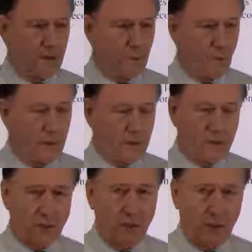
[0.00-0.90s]
that when the
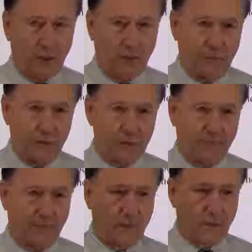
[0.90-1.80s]
sun novas,
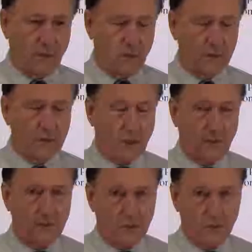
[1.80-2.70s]
the Earth
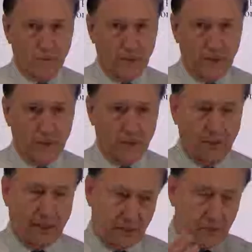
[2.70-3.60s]
stops its rotation.
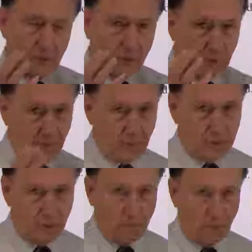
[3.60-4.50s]
That's the
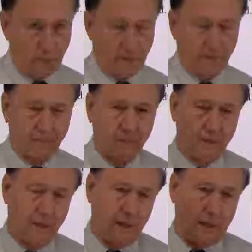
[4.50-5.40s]
reversal point.
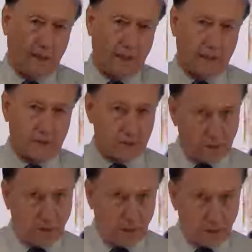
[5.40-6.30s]
And the
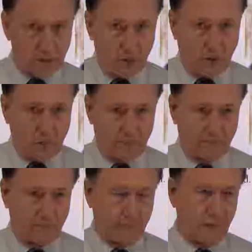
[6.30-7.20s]
sun does nova.
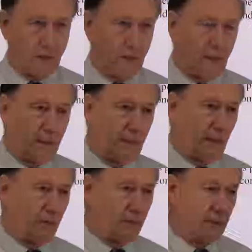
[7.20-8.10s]

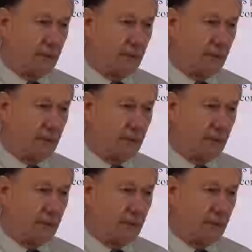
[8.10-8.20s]
Now,